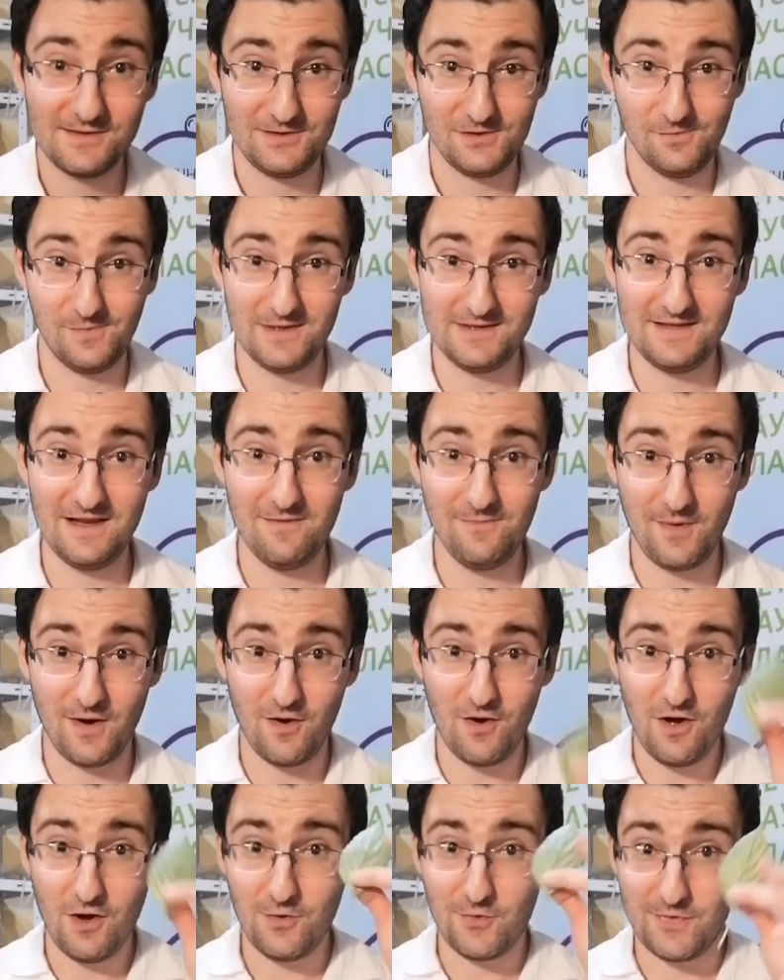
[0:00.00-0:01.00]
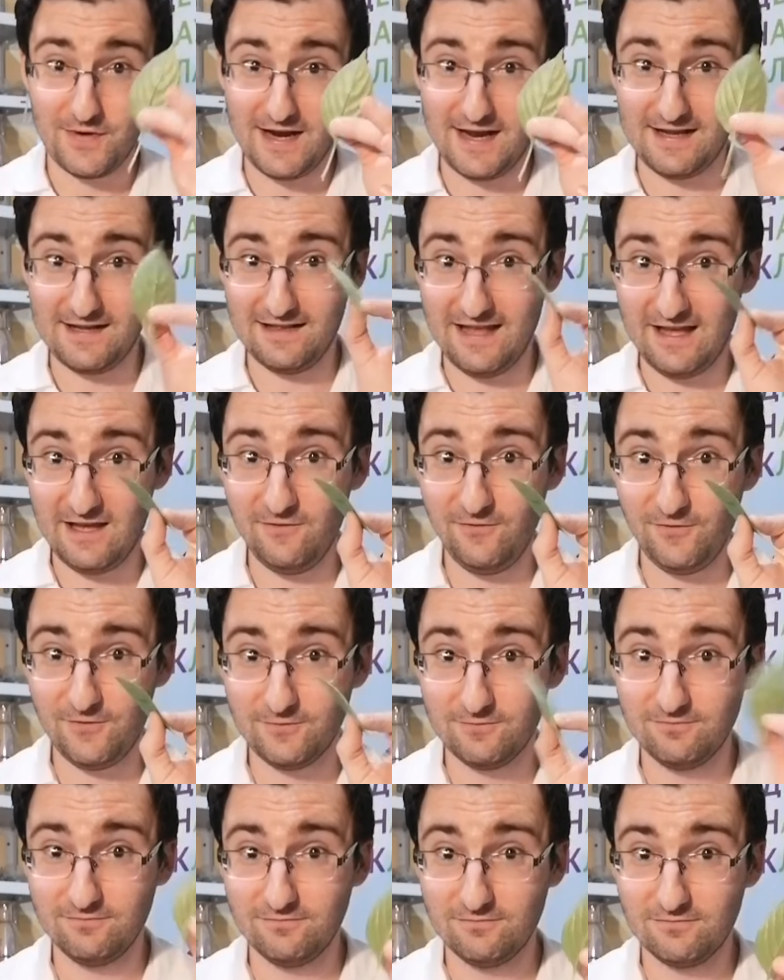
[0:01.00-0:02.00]
Super simple. We need a
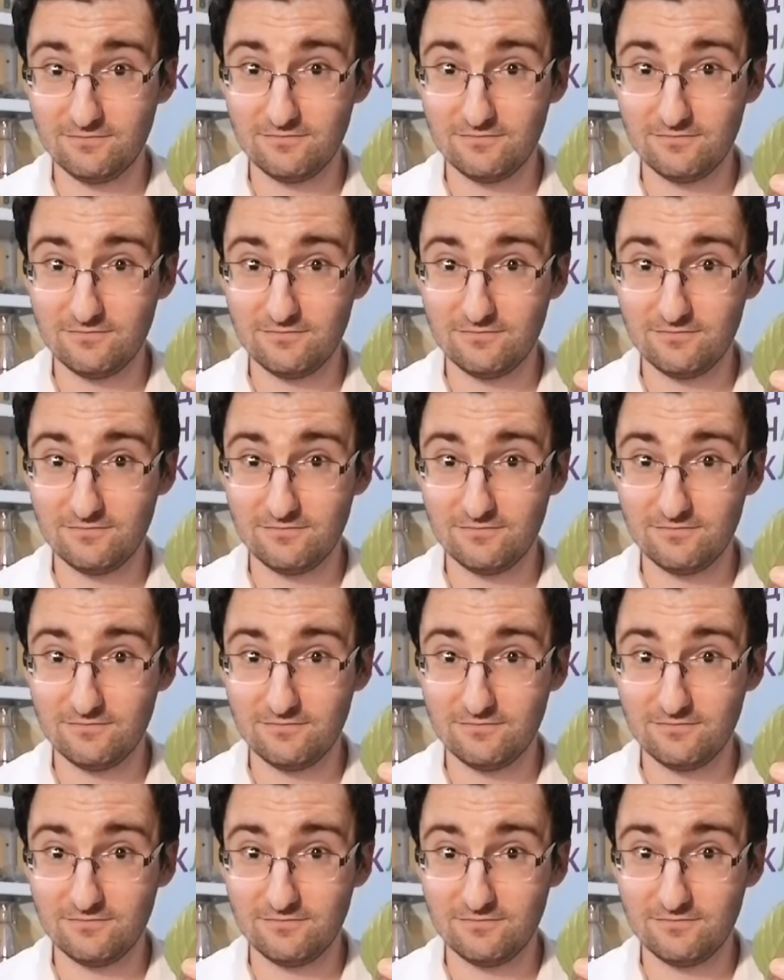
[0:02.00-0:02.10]
leaf.